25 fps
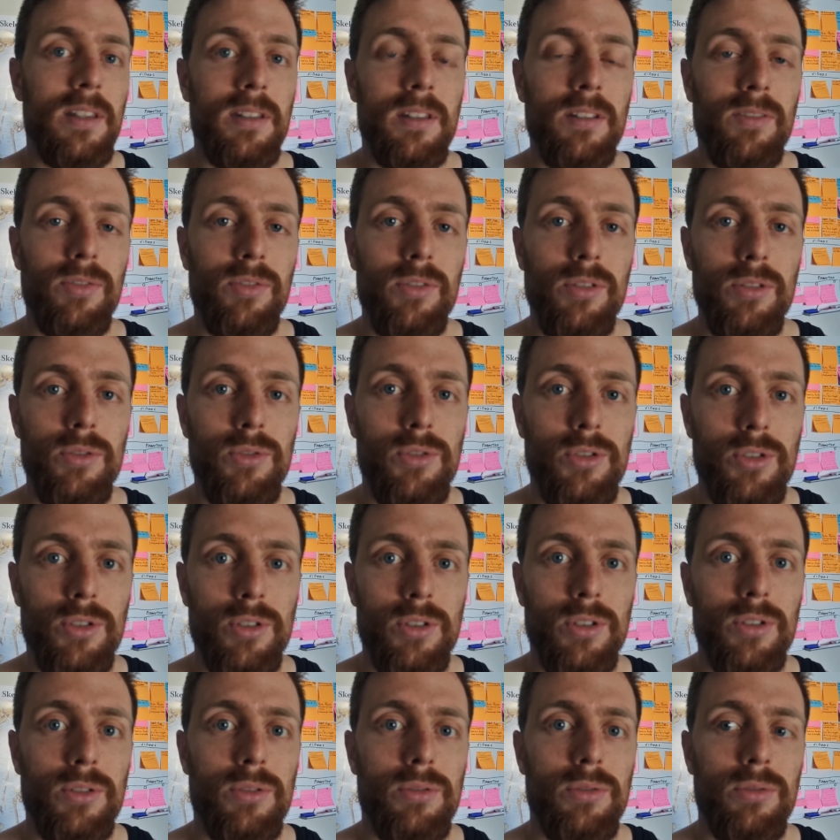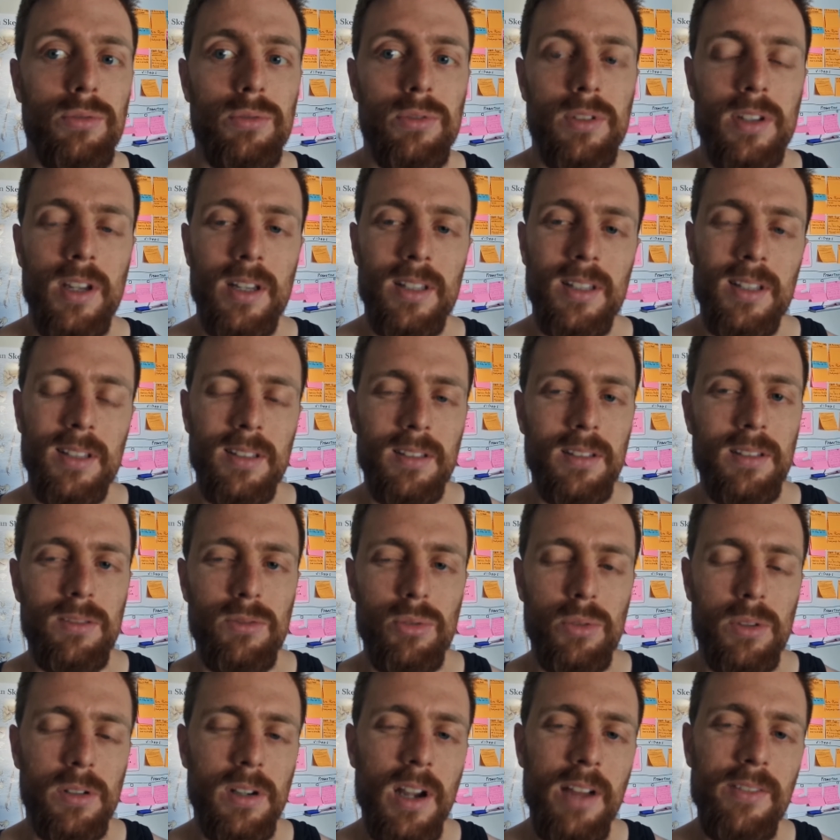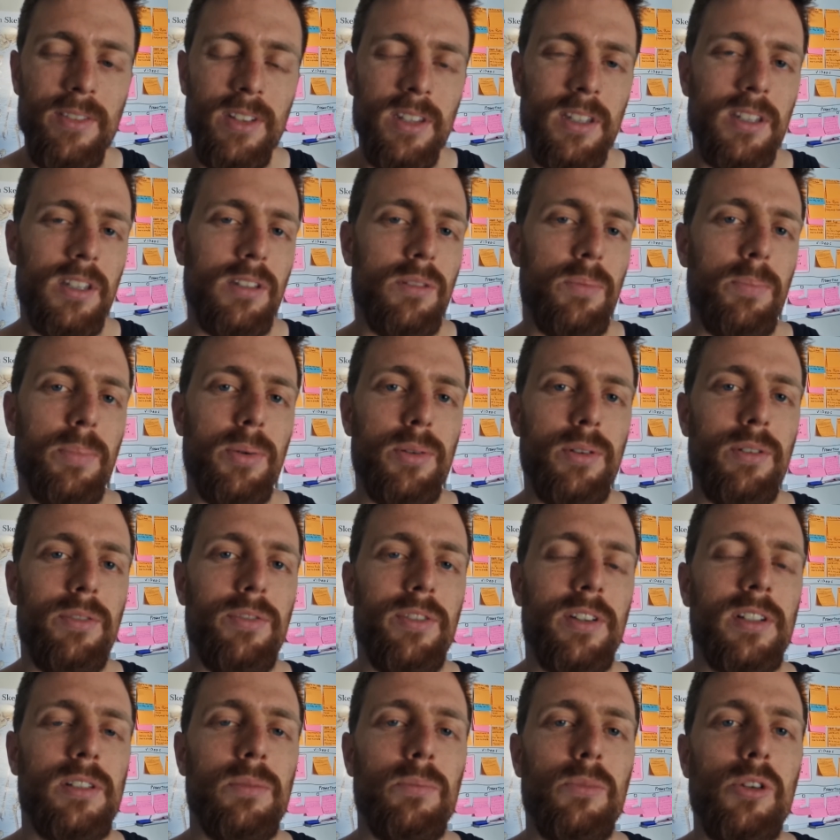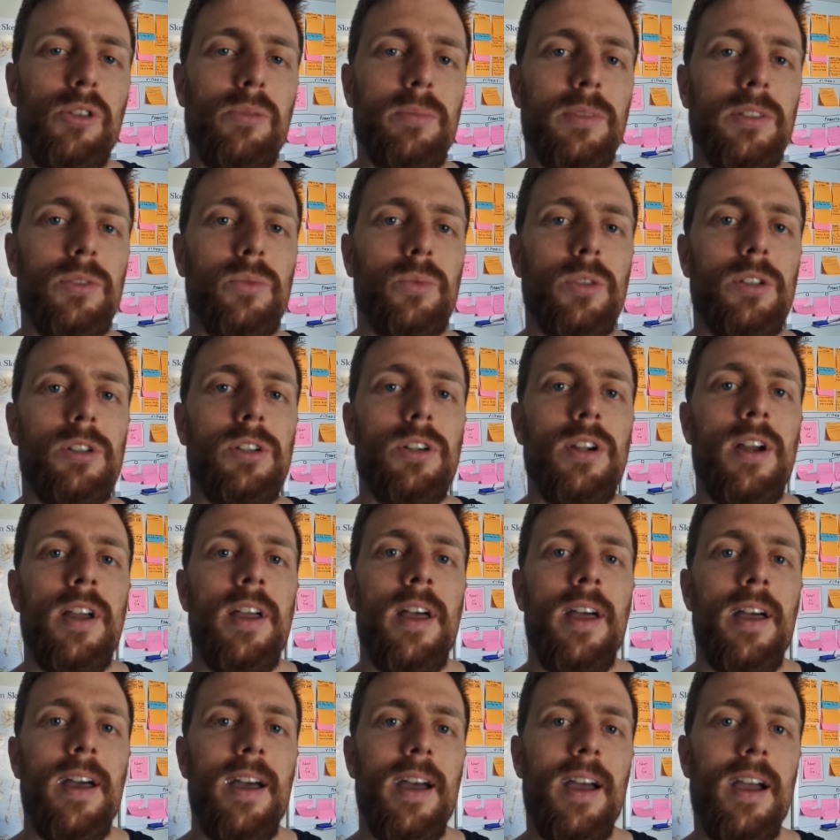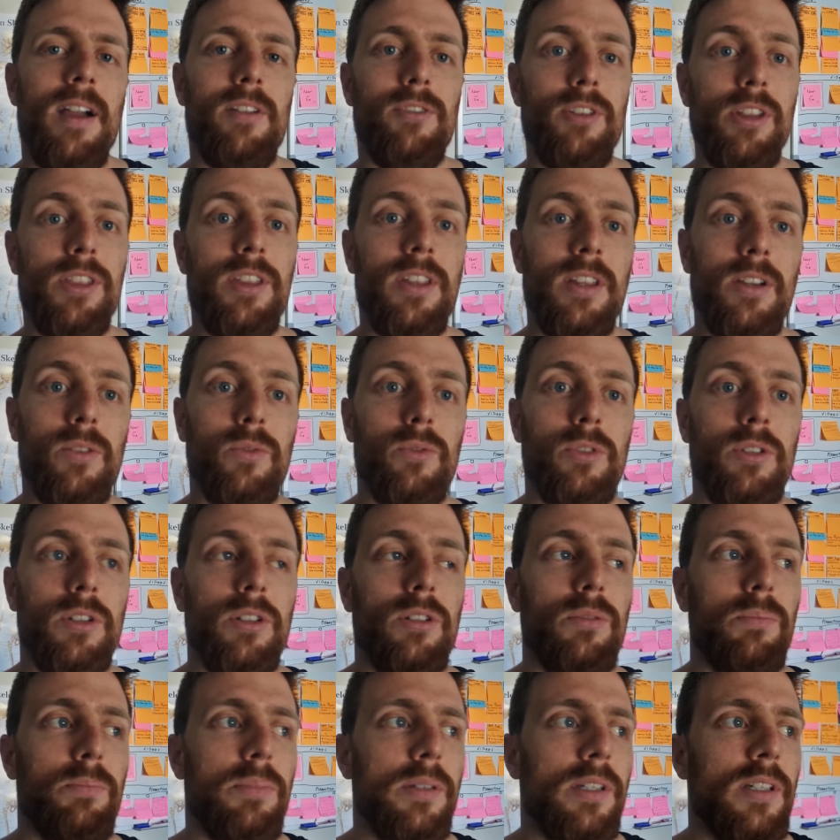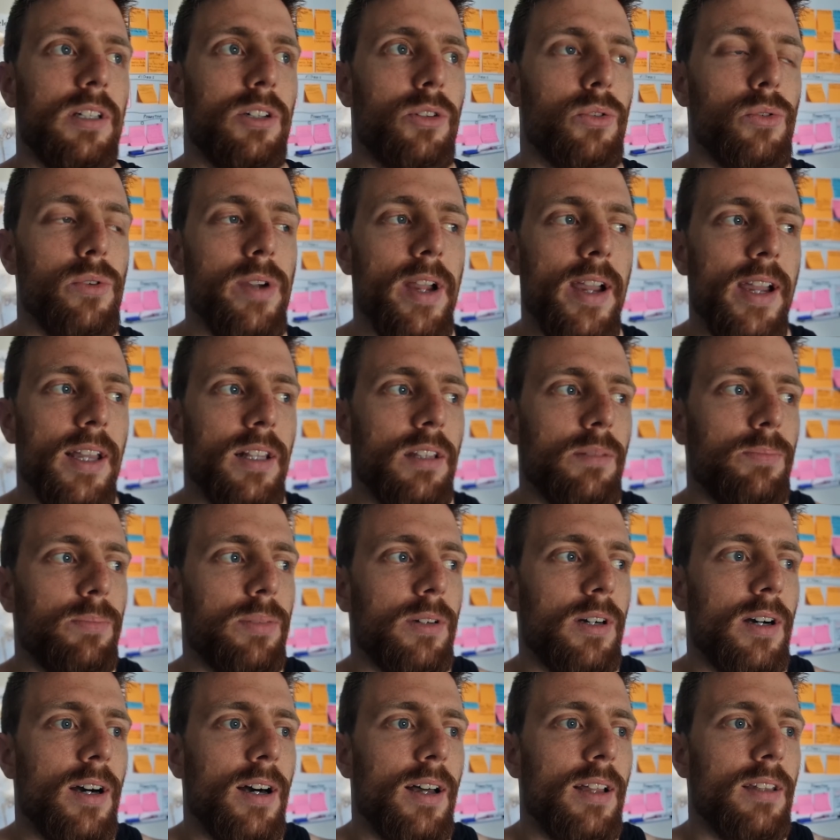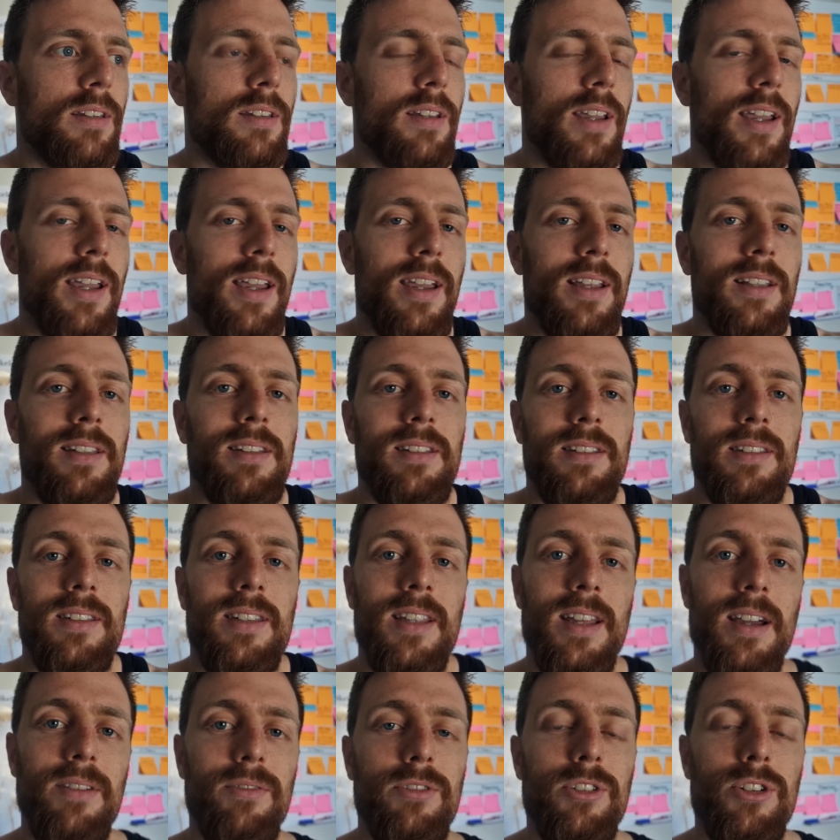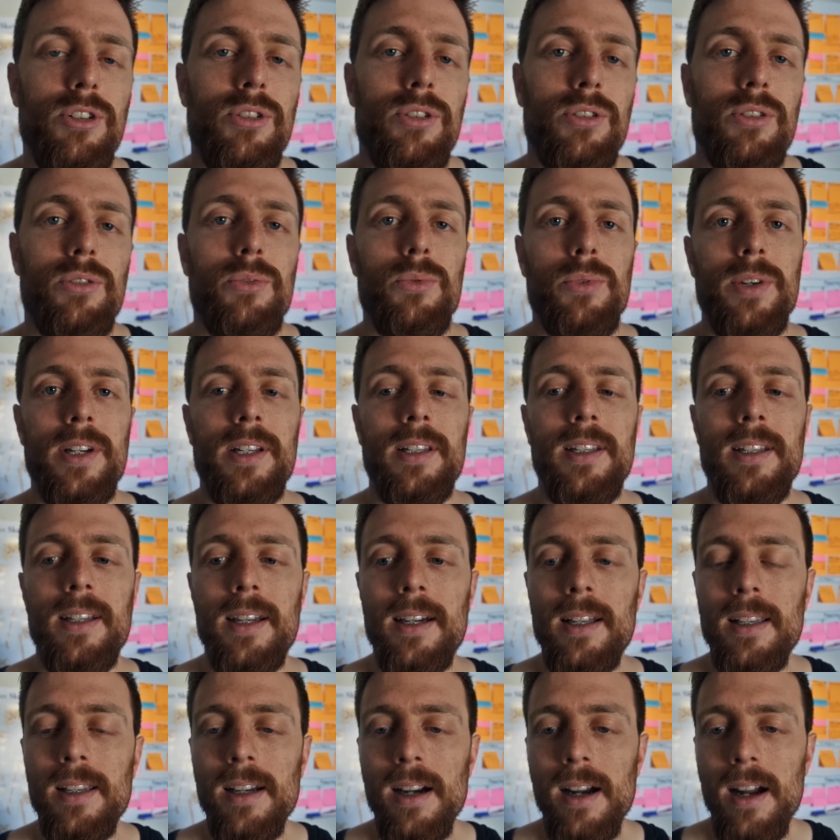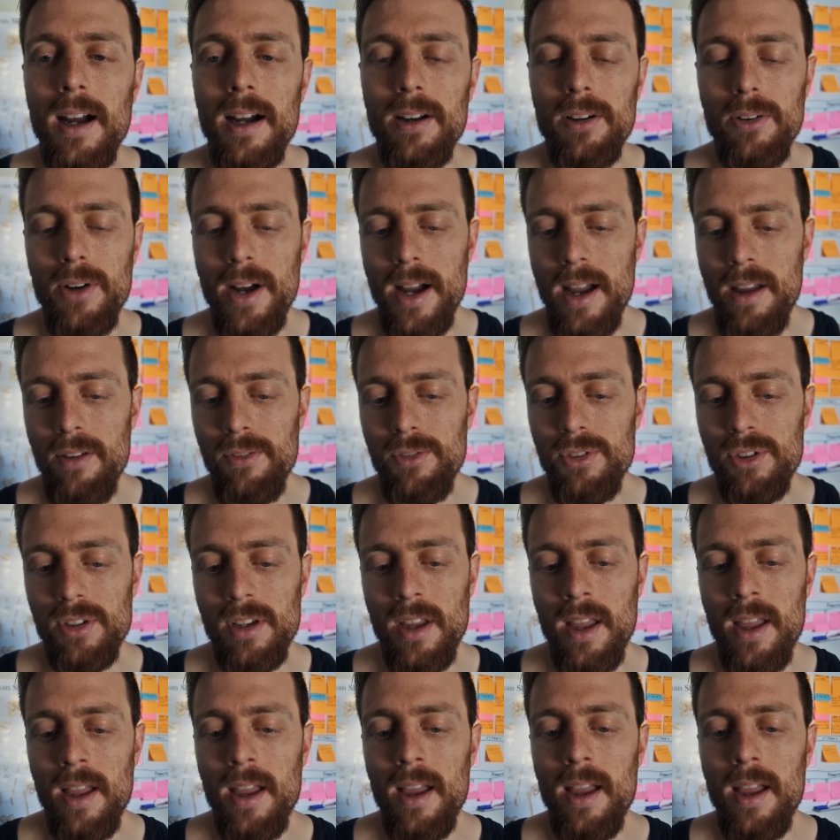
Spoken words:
in the future, to arrive at that perfect moment where everything will be great, but it never really arrives.